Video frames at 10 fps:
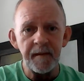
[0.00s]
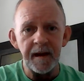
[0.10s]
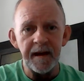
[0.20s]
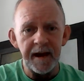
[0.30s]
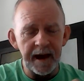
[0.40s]

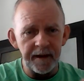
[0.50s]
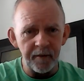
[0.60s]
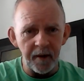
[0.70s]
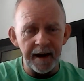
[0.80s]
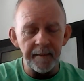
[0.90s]

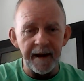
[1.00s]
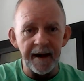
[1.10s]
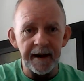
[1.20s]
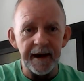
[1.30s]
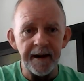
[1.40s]
and great
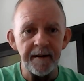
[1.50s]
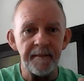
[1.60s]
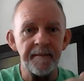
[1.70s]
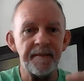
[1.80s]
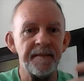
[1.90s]
about
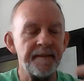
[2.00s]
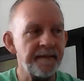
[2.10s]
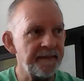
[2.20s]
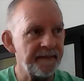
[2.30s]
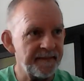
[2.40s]
him,
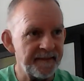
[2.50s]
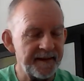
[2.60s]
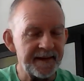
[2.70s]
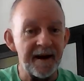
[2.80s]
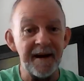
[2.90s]

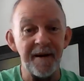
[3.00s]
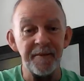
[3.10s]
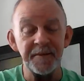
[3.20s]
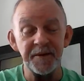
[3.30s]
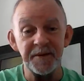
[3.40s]
Larry
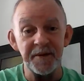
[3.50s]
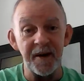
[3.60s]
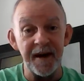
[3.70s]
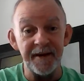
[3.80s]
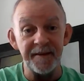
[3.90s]
Holmes was
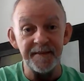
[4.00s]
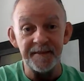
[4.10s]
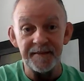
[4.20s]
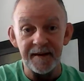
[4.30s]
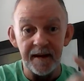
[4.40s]
greater.
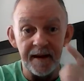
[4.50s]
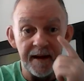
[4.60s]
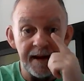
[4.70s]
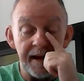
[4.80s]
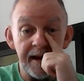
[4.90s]

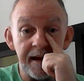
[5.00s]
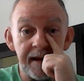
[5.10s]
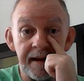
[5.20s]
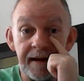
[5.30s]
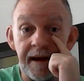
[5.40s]

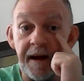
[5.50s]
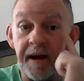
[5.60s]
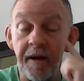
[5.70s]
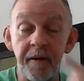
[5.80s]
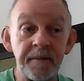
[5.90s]

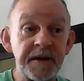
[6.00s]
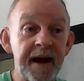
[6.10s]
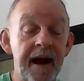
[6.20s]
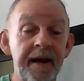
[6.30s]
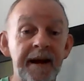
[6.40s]
Larry Holmes
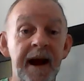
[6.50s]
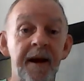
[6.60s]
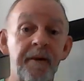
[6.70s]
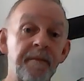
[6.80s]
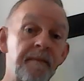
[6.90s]
got
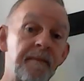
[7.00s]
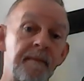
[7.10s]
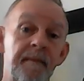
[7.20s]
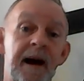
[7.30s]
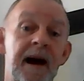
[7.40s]
nailed
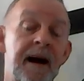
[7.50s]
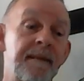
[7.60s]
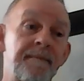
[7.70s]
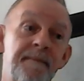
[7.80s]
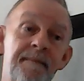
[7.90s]

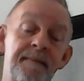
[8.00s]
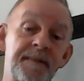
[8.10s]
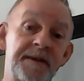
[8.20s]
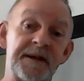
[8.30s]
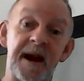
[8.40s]
by
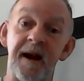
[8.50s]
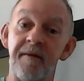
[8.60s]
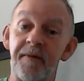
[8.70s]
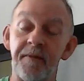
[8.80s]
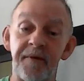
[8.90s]

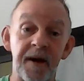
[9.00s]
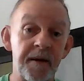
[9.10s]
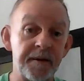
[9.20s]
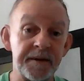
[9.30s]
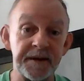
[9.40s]
several
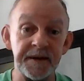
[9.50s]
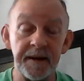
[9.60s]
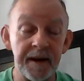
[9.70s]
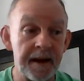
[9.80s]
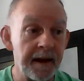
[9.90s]
folks,
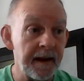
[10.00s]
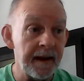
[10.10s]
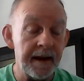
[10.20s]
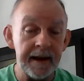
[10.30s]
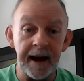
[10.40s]

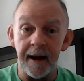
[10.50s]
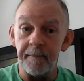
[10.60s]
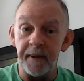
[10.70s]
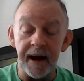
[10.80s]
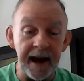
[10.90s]

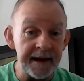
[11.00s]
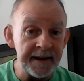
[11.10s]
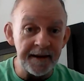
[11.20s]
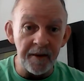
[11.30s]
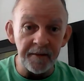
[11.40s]
got
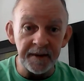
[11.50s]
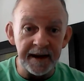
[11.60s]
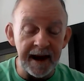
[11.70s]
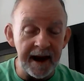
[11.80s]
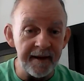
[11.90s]
planted on
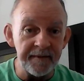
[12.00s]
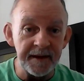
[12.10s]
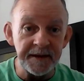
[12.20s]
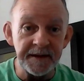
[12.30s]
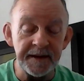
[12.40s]
the
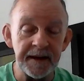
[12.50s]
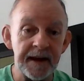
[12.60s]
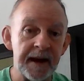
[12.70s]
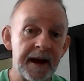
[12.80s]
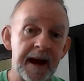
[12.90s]
canvas,
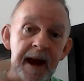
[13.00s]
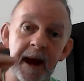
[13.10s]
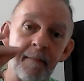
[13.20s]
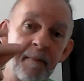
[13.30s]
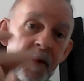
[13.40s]

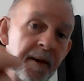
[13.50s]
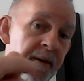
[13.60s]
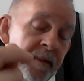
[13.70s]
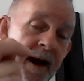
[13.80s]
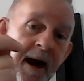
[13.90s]
and
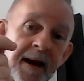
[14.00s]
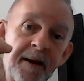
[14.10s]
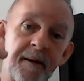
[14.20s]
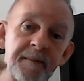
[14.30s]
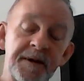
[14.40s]
boom, got
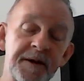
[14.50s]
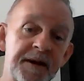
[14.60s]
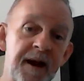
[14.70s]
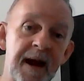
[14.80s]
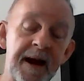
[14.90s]
up
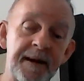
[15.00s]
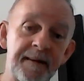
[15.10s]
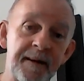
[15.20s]
just like